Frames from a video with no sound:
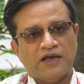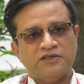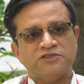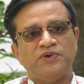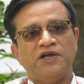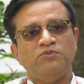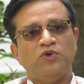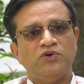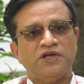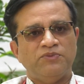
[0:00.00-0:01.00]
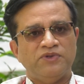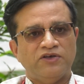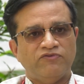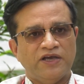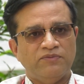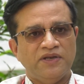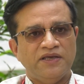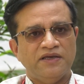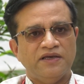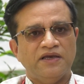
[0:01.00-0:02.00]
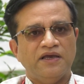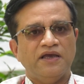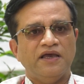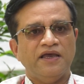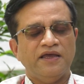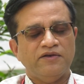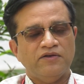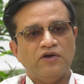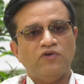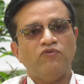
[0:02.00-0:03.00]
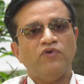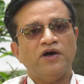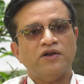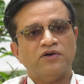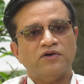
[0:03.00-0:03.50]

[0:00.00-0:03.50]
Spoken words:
spend more time in the family and work,